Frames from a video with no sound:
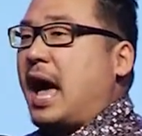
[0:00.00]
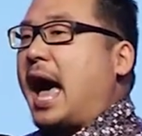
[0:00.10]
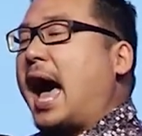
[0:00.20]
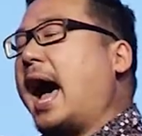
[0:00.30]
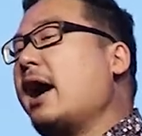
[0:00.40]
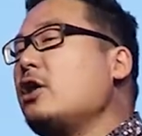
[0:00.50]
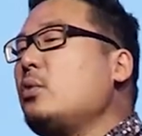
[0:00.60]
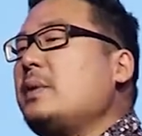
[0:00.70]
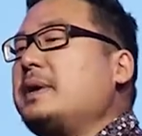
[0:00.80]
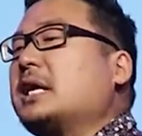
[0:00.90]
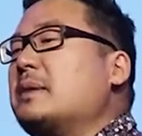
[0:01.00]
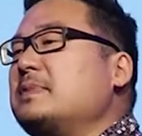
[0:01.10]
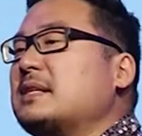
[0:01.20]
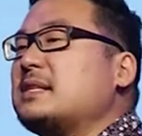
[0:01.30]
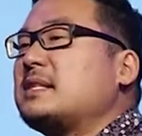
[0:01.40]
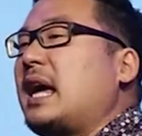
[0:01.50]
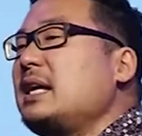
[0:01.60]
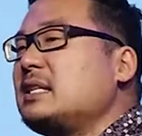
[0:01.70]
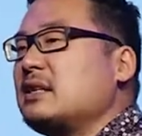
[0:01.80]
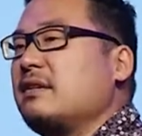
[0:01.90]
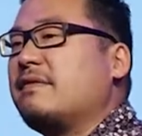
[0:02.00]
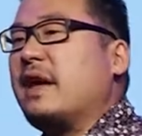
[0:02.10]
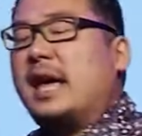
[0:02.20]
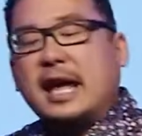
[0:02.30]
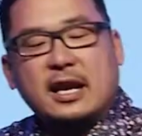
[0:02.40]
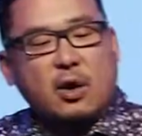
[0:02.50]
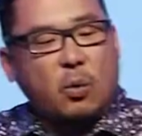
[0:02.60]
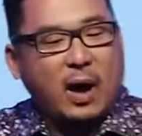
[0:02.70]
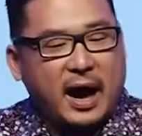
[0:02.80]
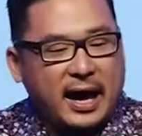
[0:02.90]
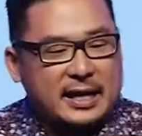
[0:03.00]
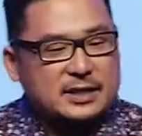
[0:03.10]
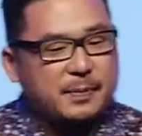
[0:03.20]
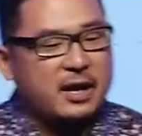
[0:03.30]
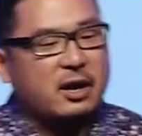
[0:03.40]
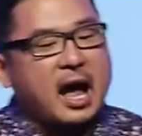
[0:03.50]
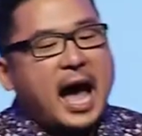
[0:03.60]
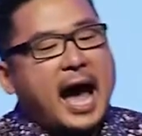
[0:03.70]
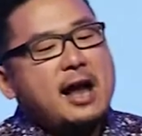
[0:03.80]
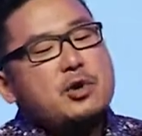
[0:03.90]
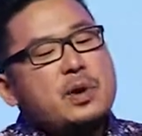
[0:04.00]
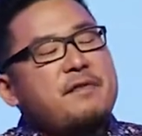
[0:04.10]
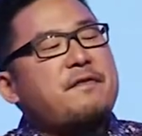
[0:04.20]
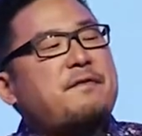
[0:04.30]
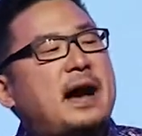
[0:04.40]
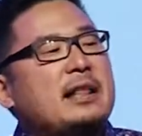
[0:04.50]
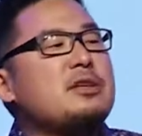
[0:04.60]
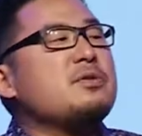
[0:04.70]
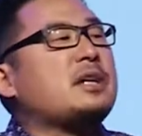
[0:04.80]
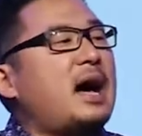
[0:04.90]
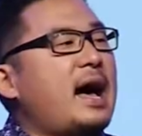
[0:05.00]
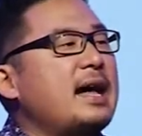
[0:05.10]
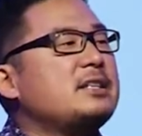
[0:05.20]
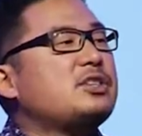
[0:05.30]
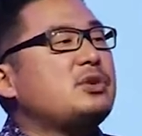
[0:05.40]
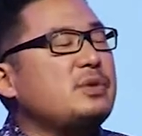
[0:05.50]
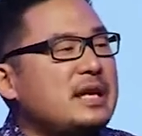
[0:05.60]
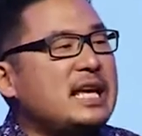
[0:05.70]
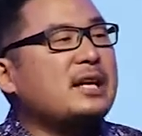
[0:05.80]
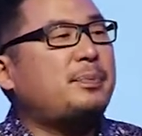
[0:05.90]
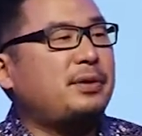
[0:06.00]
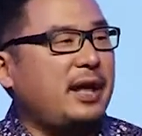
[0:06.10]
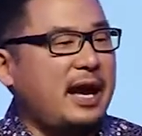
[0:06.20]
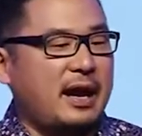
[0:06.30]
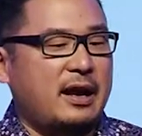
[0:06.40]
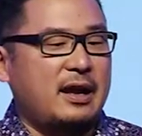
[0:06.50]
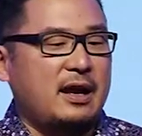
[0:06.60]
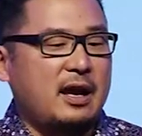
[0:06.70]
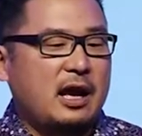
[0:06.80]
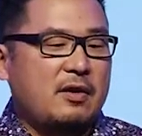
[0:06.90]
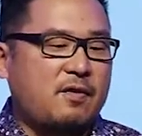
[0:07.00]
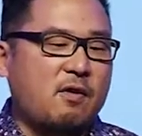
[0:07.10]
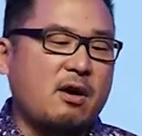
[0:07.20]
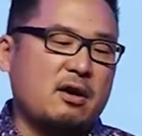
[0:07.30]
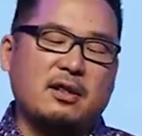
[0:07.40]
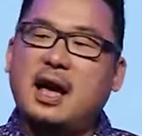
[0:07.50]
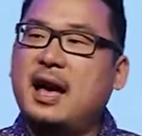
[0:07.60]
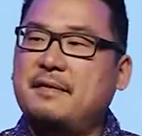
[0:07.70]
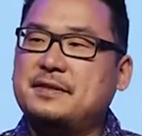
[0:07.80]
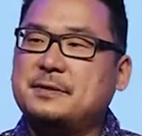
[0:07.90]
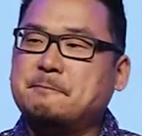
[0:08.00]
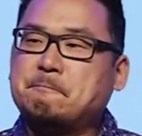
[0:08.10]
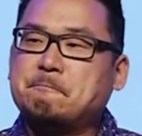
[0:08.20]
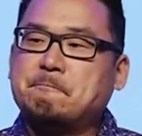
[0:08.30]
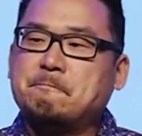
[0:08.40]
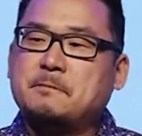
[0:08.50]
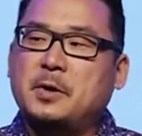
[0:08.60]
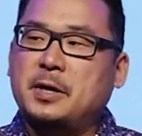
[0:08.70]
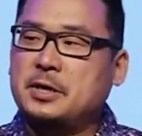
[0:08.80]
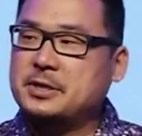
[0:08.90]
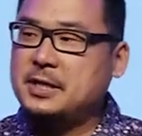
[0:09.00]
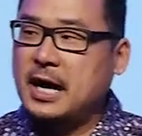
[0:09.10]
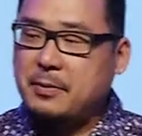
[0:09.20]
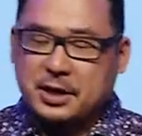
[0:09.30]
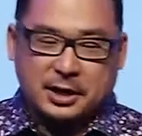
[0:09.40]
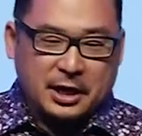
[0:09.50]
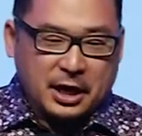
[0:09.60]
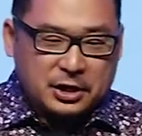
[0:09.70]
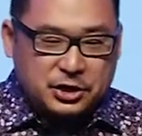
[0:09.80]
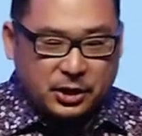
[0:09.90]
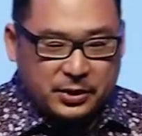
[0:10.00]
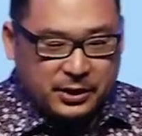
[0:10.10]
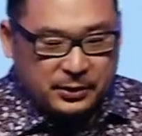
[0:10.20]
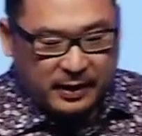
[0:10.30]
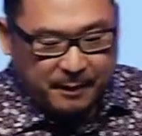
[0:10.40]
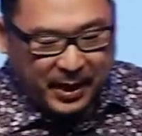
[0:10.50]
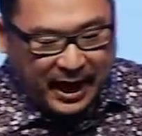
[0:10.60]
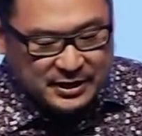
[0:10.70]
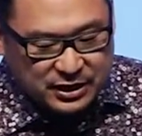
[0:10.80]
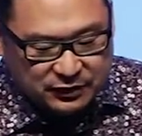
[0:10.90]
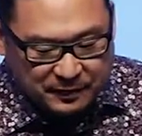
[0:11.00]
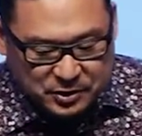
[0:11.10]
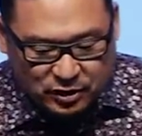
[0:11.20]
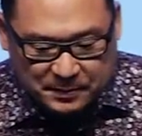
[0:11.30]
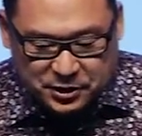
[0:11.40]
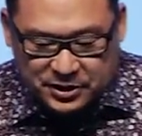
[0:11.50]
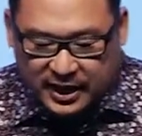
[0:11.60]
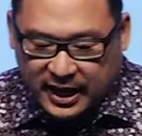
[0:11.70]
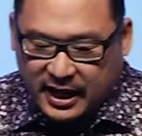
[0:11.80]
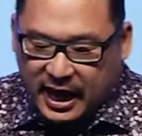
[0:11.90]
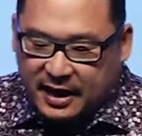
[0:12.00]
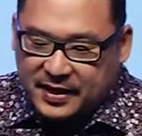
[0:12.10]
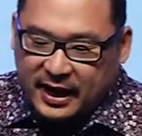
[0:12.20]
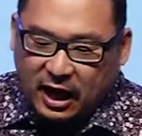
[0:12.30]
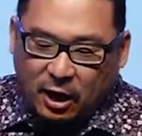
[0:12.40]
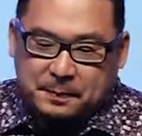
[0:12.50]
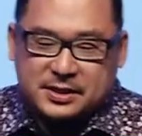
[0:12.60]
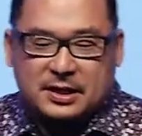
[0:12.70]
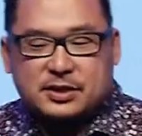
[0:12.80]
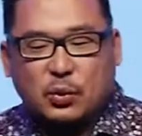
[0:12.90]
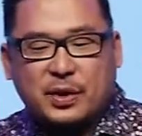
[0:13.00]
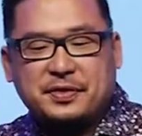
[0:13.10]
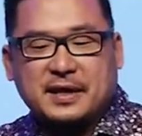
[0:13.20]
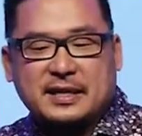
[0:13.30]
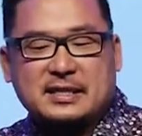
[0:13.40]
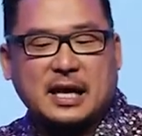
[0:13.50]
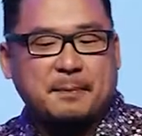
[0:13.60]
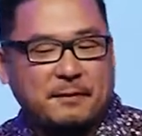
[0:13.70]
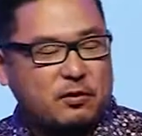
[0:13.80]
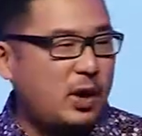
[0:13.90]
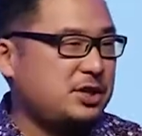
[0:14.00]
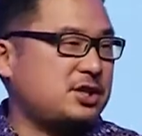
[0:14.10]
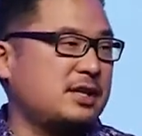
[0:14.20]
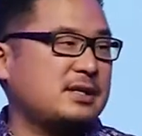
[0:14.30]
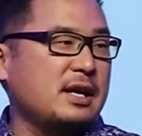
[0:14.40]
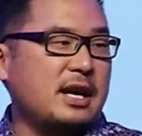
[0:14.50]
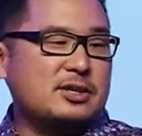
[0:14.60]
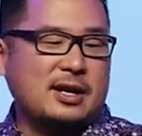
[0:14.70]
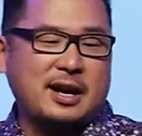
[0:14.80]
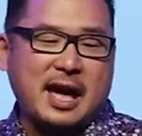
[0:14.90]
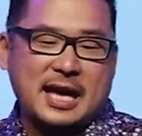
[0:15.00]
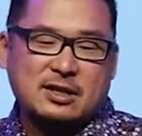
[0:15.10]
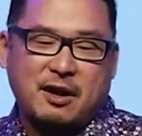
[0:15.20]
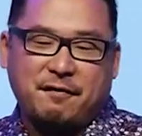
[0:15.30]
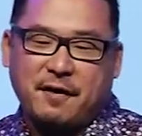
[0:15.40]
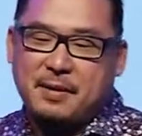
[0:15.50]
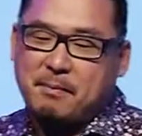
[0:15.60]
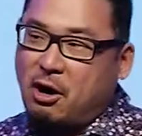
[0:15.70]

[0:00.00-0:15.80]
How do we become decisive in a wise manner? How do we follow God's unique plan for our lives? Well, here's the deal. I want to show you a passage from Scripture today that helps us with these type of questions. So I'm going to ask our friend